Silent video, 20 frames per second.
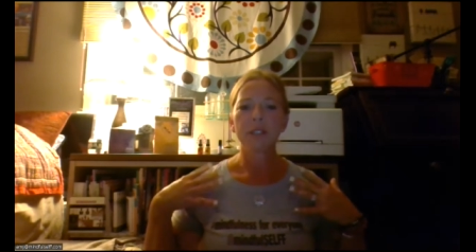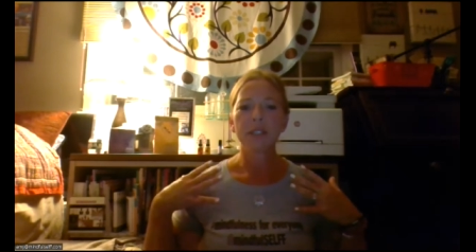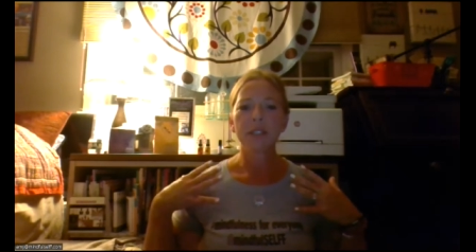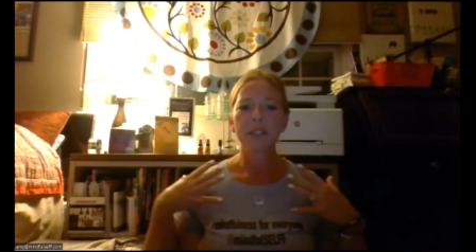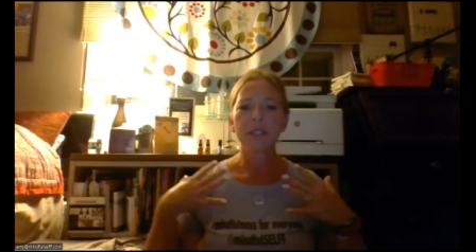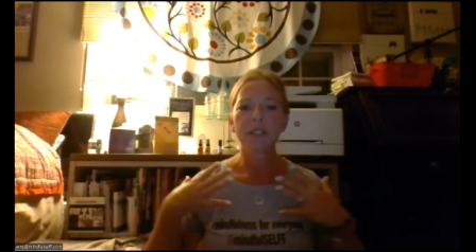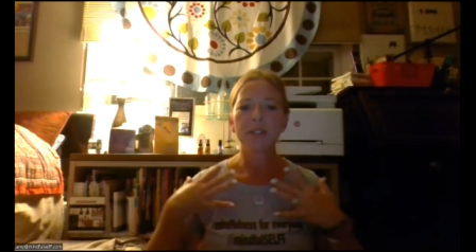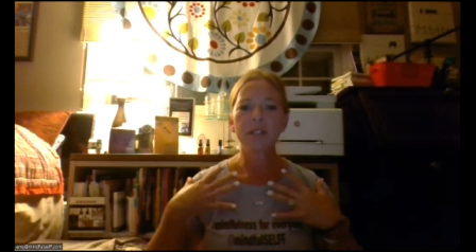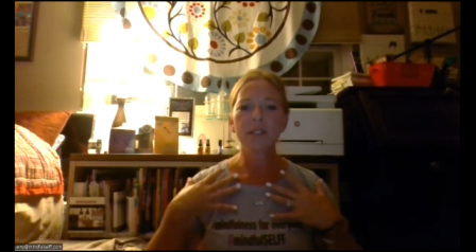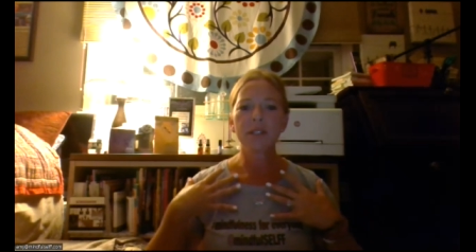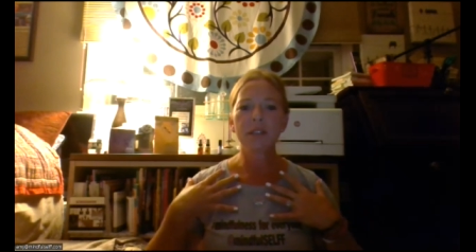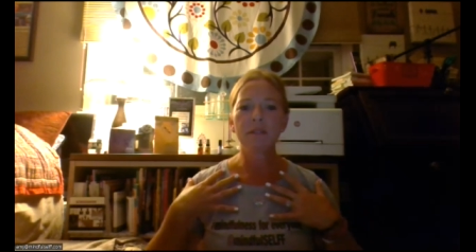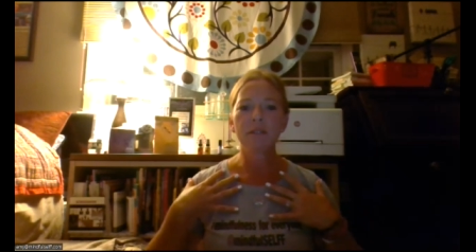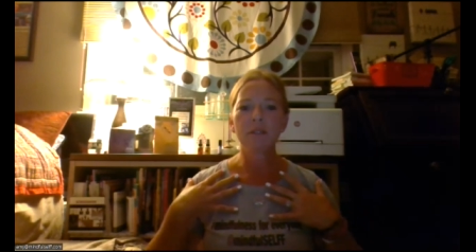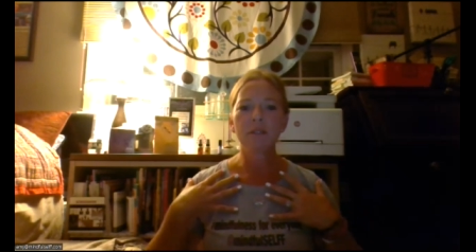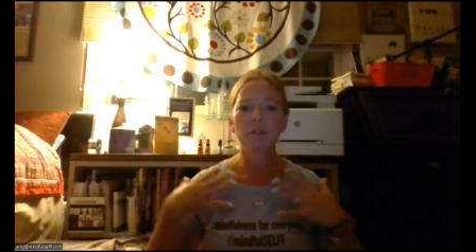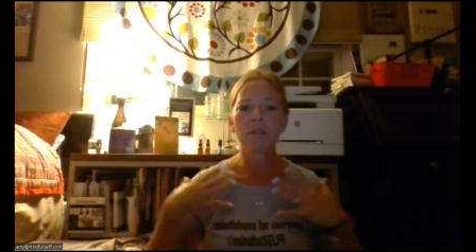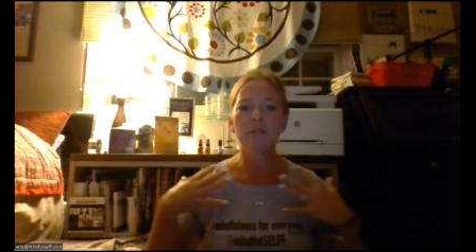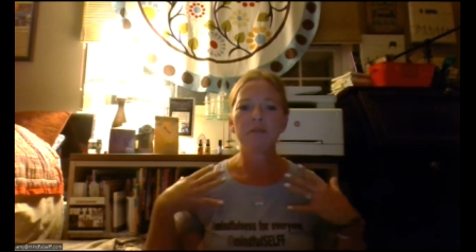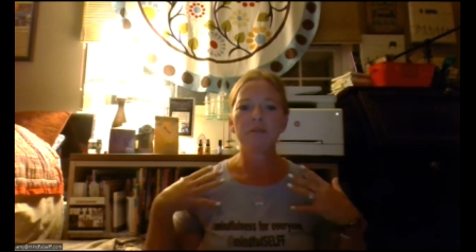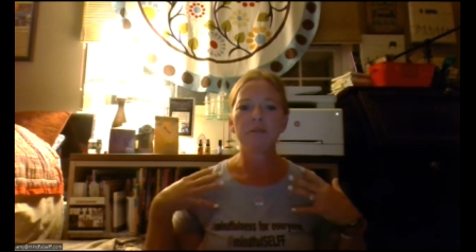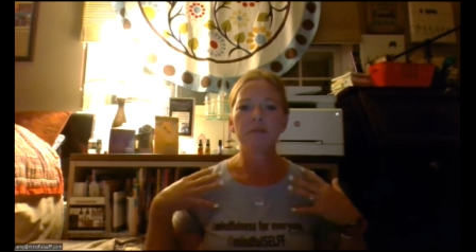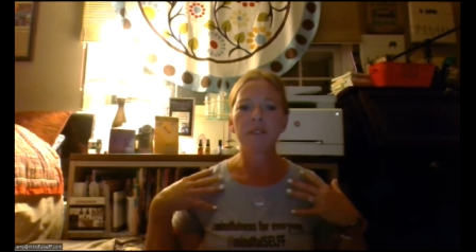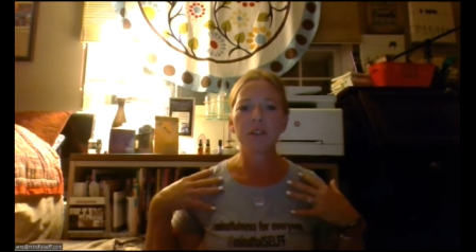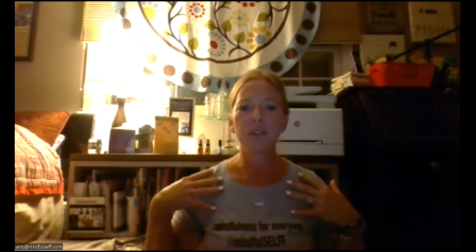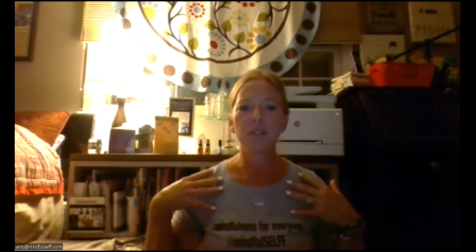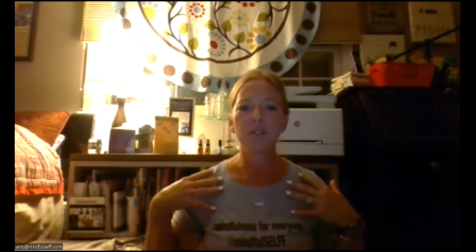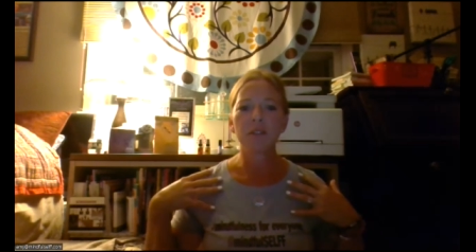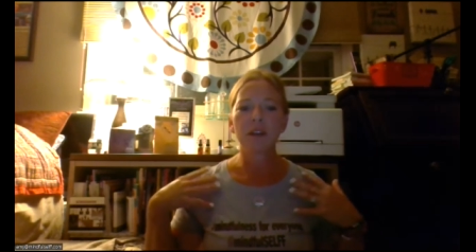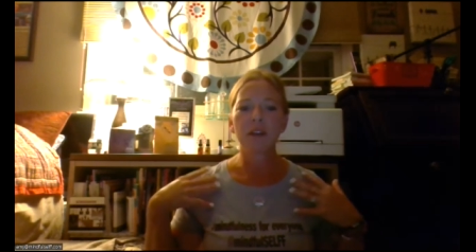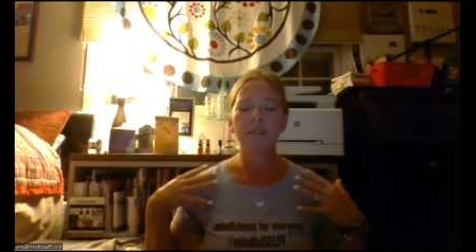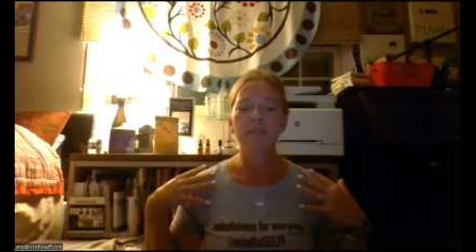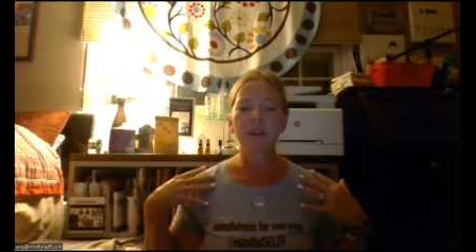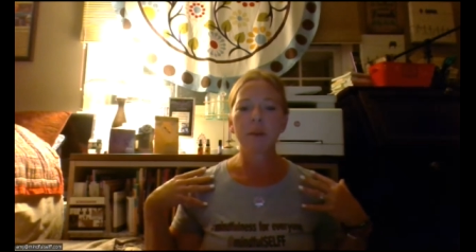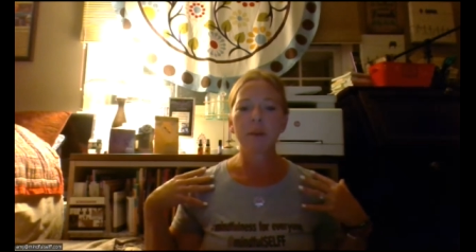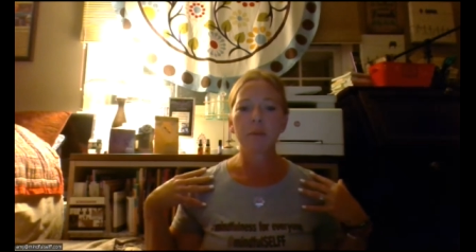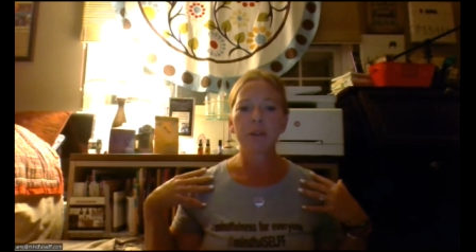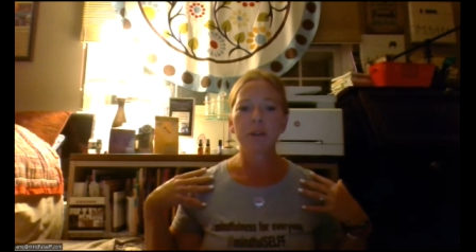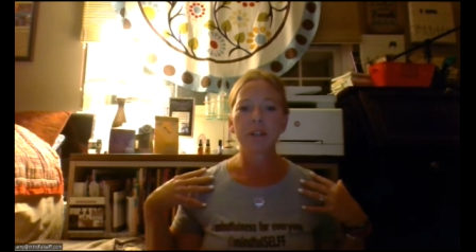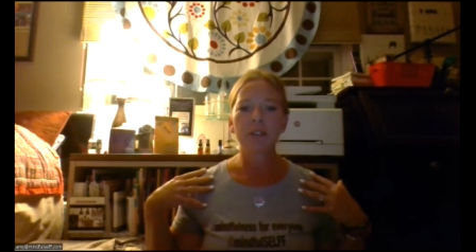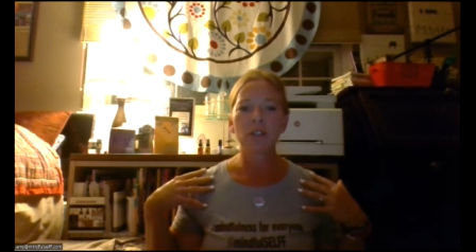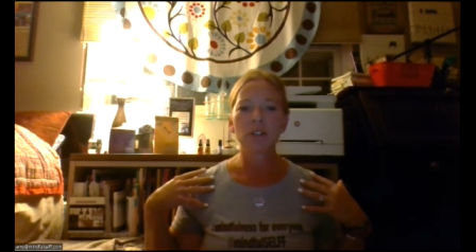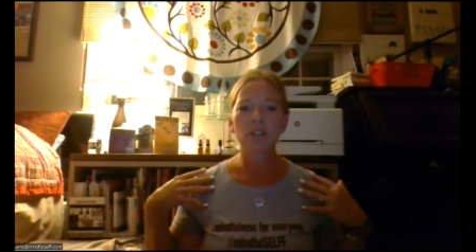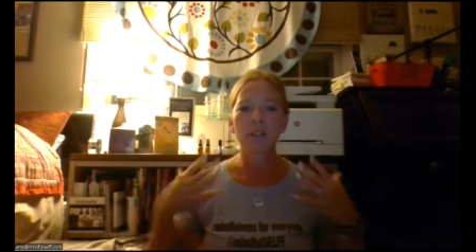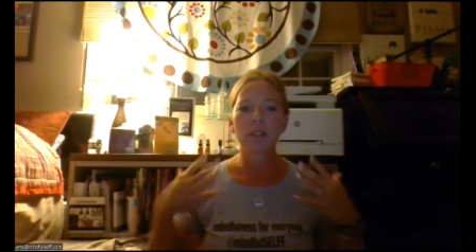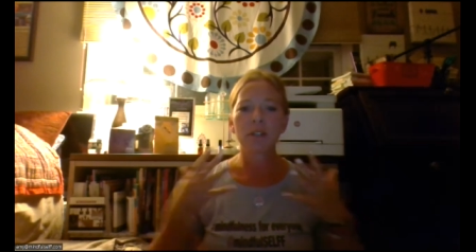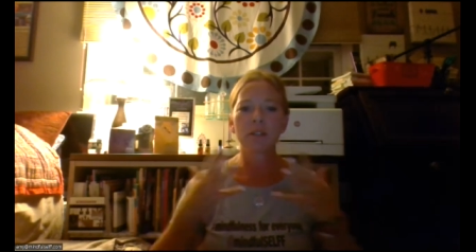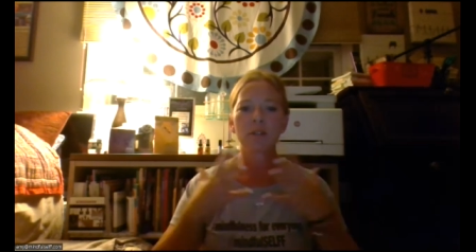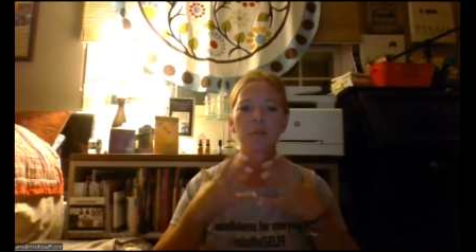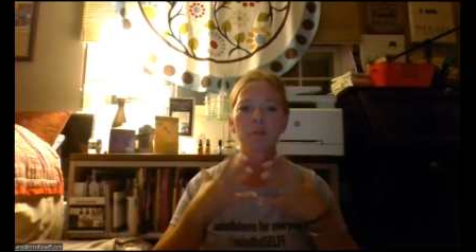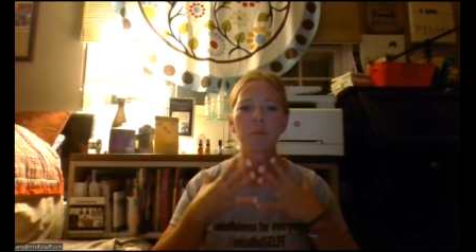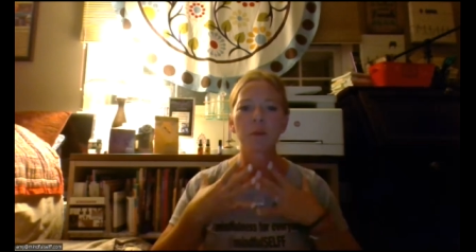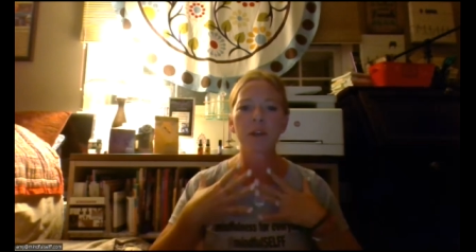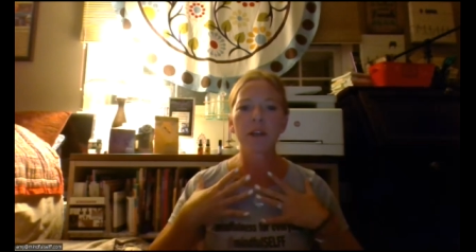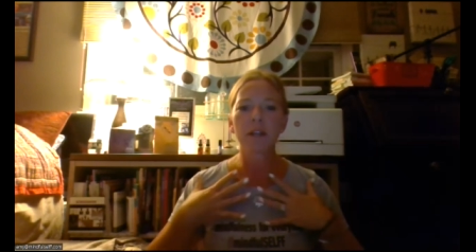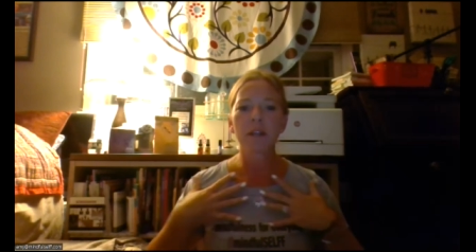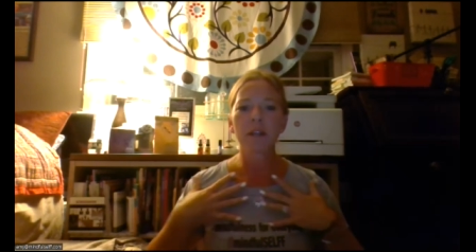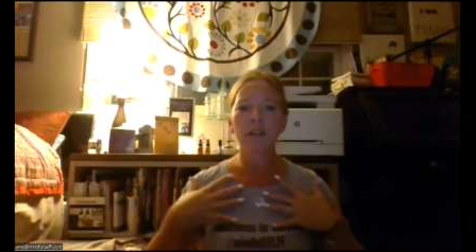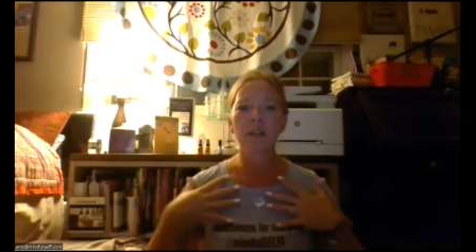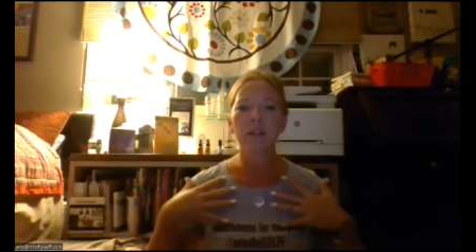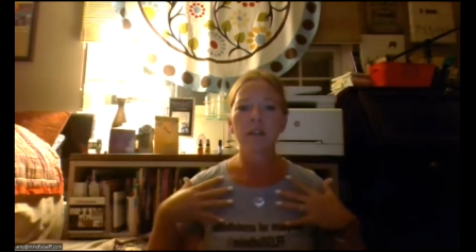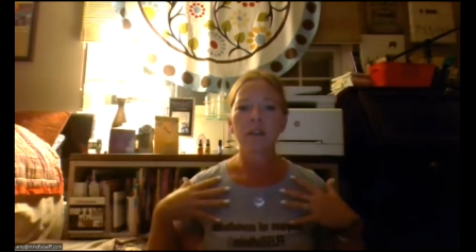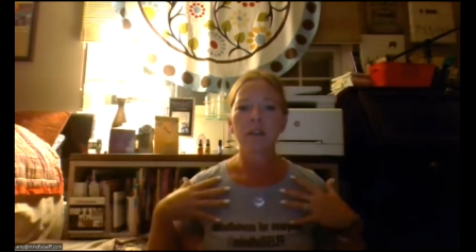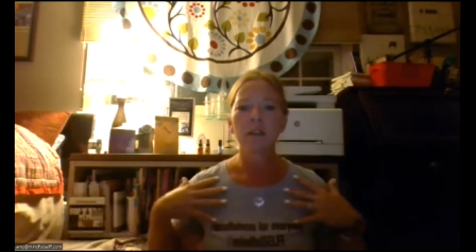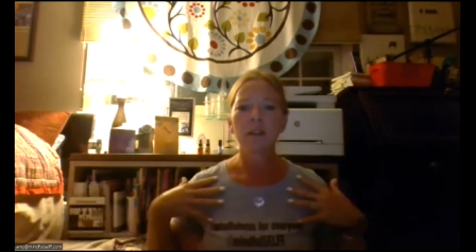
Really seeing if you can feel that vibration spreading